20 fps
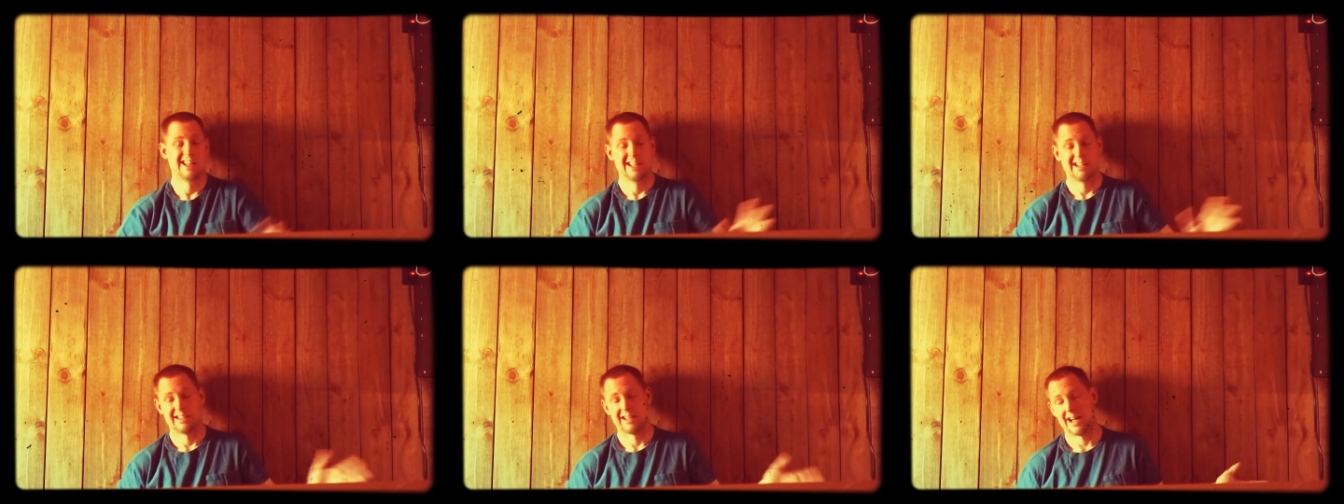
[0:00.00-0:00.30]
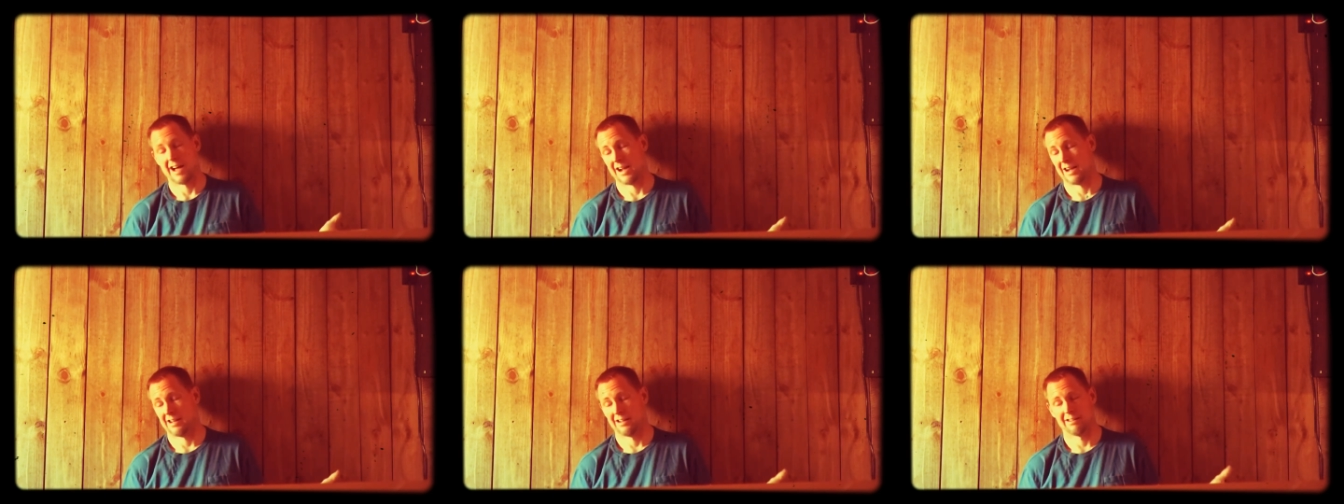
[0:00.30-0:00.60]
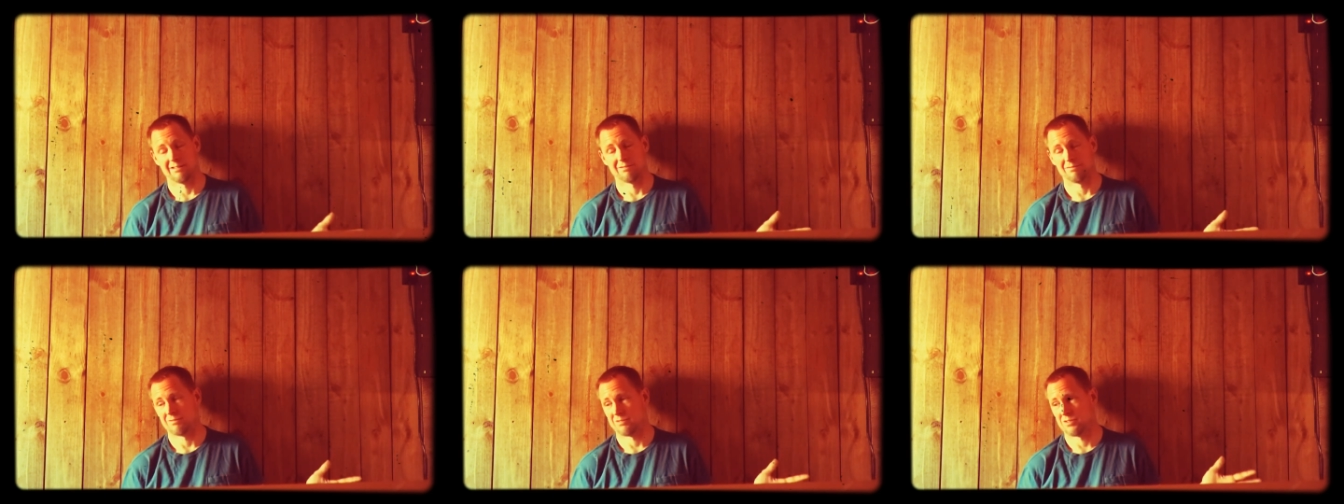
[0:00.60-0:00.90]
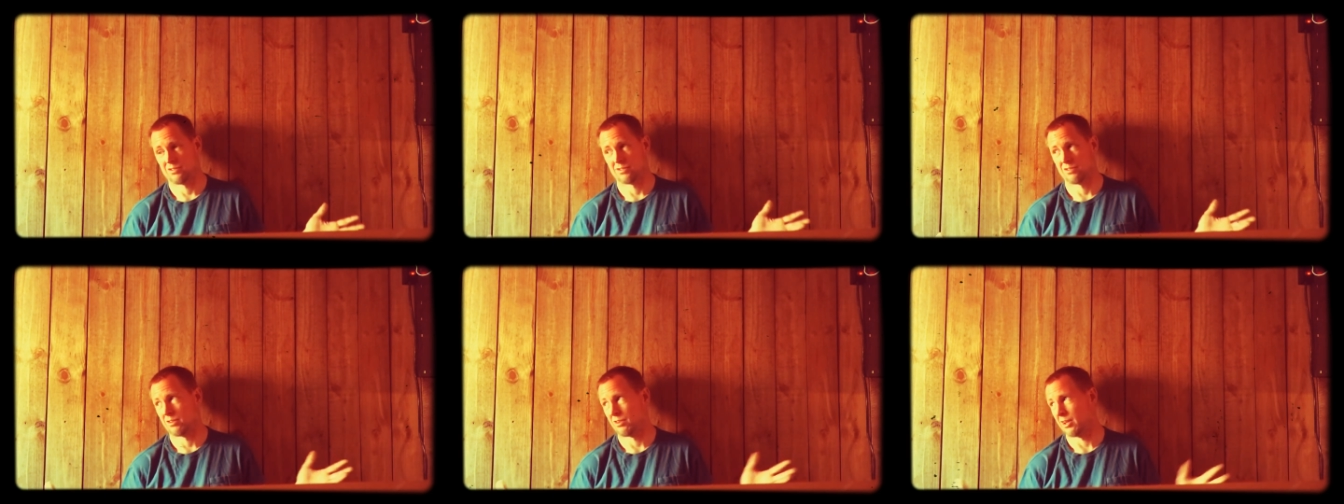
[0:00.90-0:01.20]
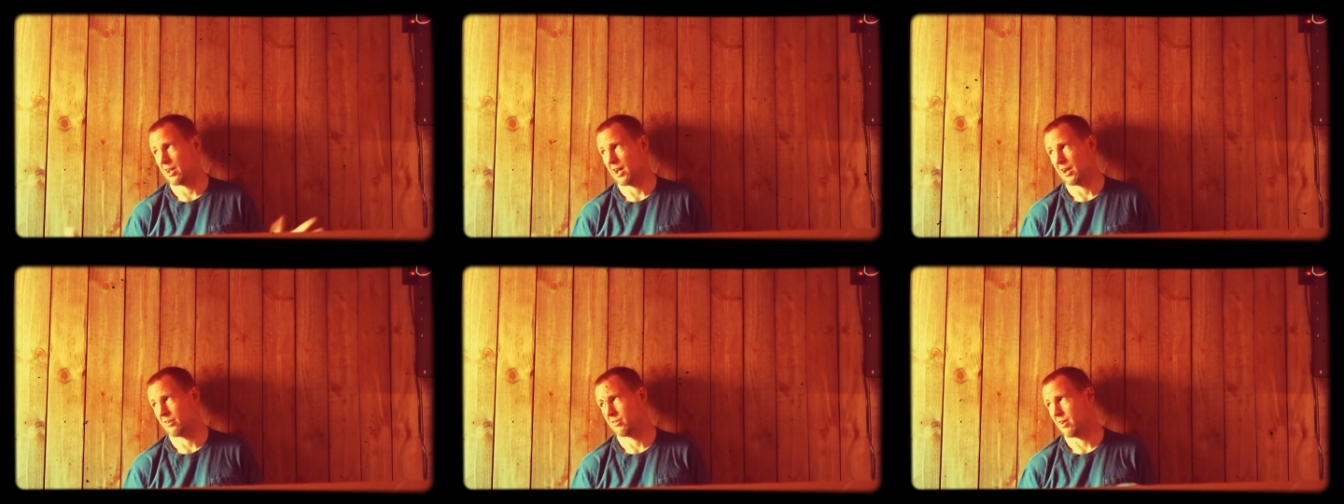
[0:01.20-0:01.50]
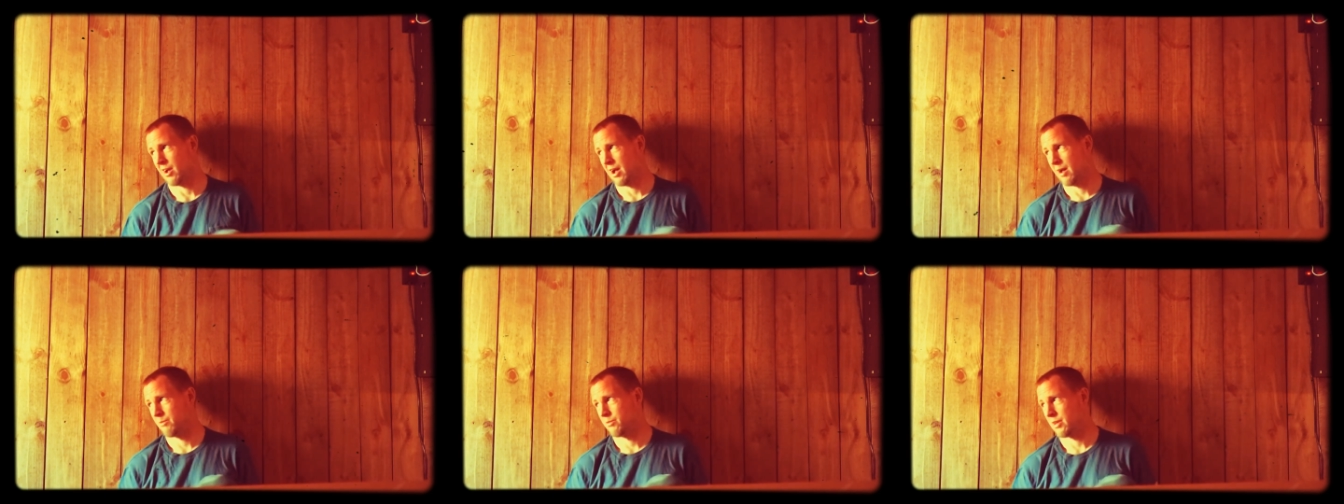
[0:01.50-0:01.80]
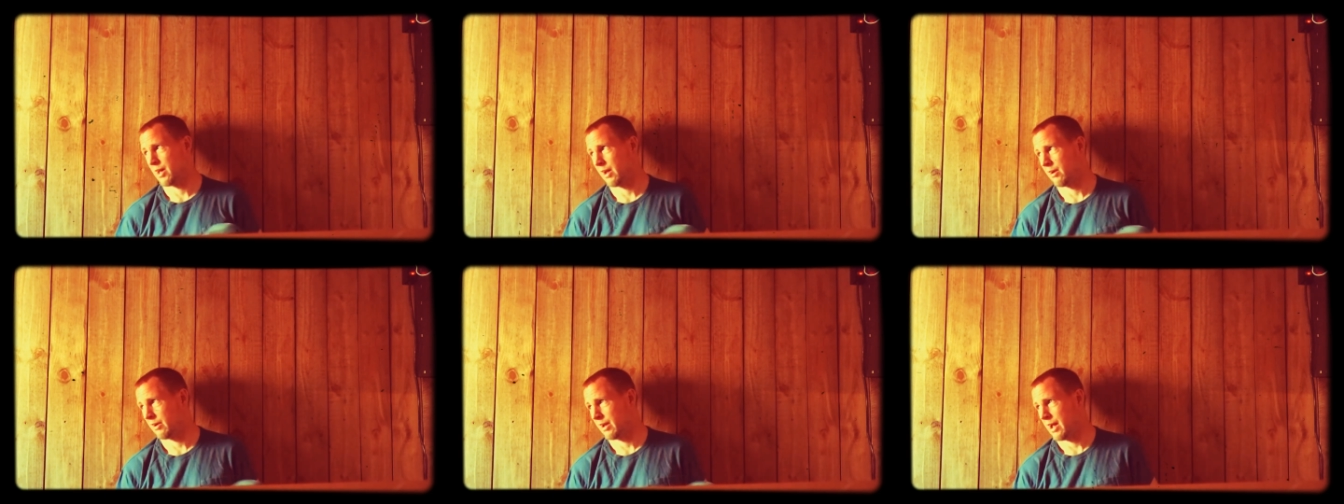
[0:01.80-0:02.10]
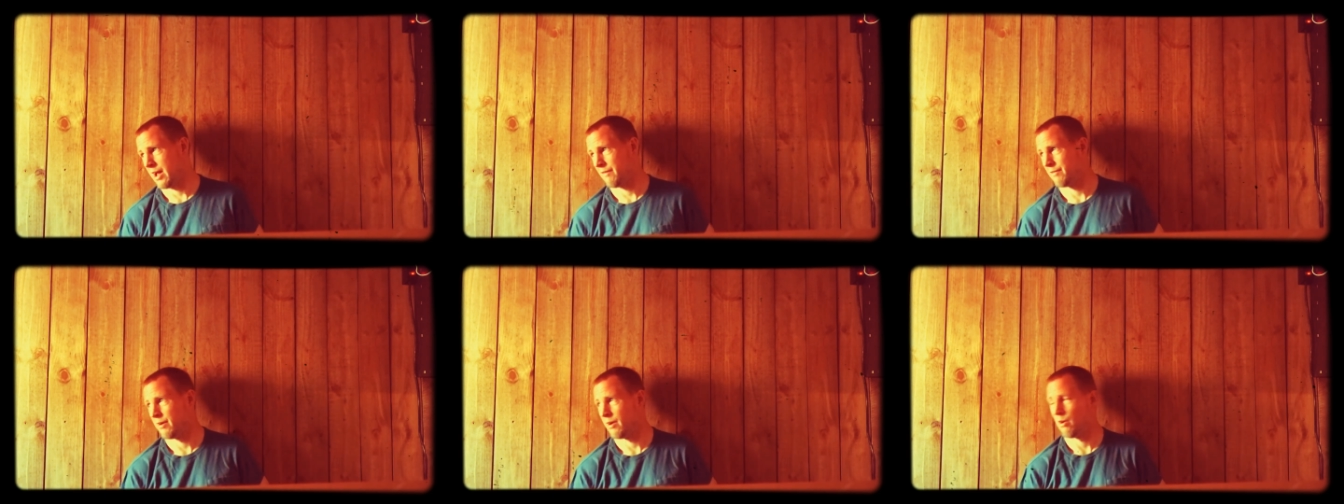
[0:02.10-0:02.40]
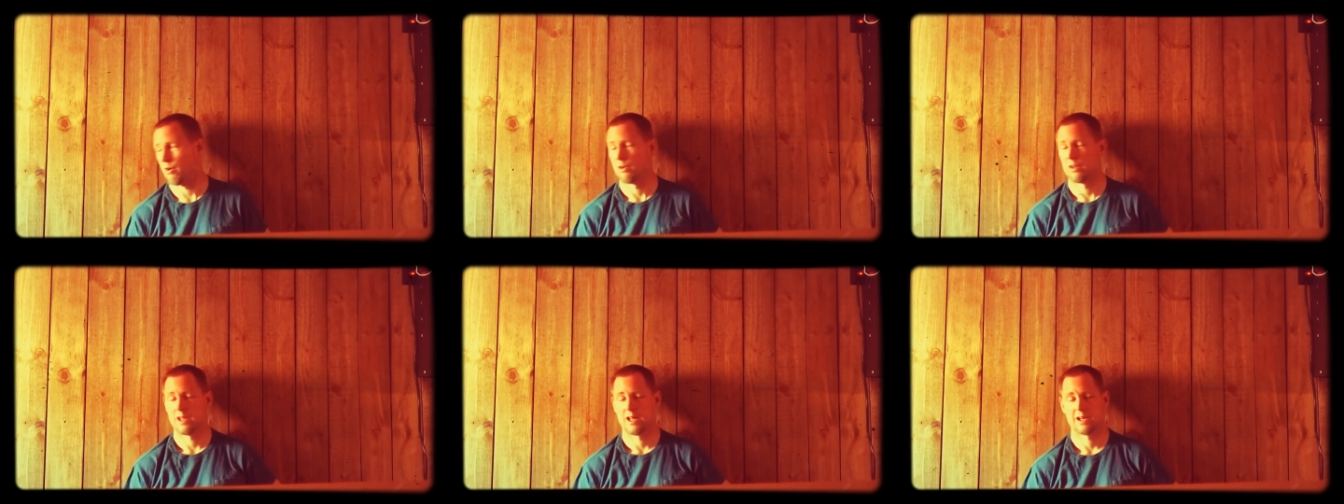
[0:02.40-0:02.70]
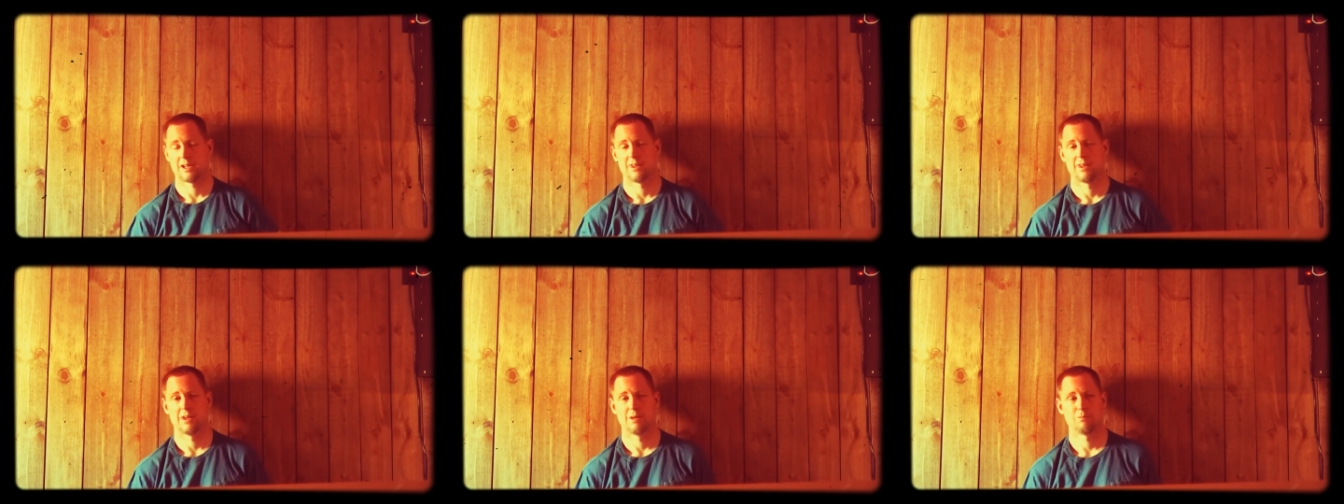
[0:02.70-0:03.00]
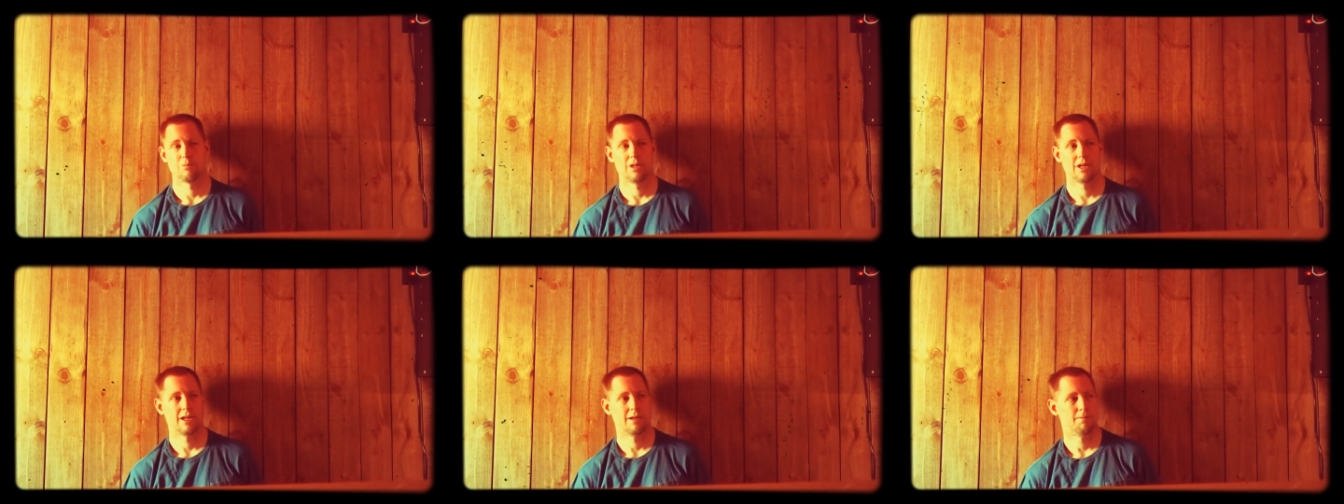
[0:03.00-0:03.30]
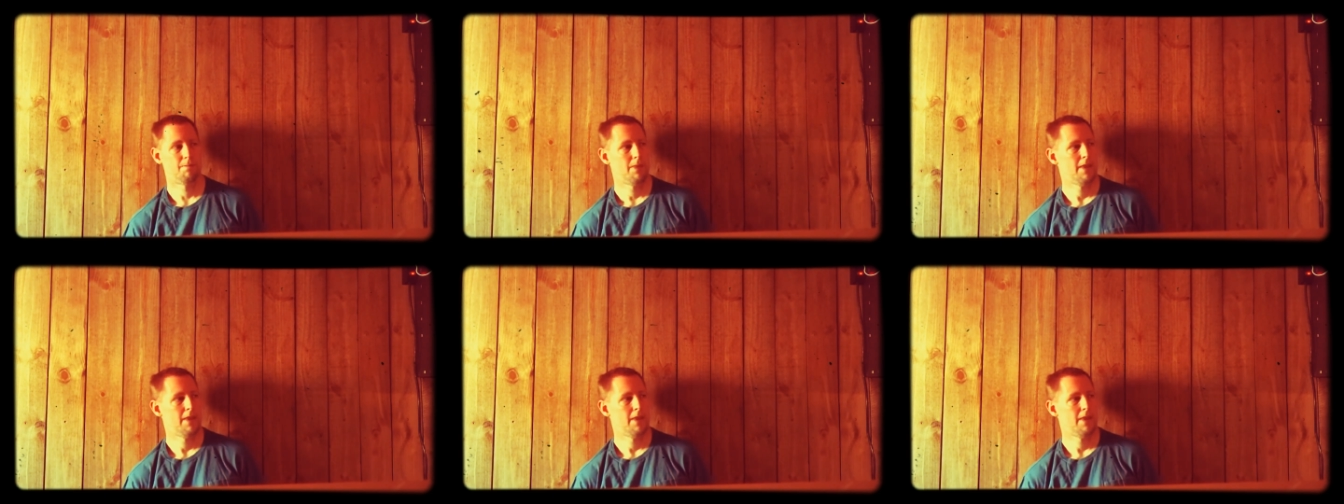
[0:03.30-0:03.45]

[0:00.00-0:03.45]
A lot of times I don't have a whole lot to update.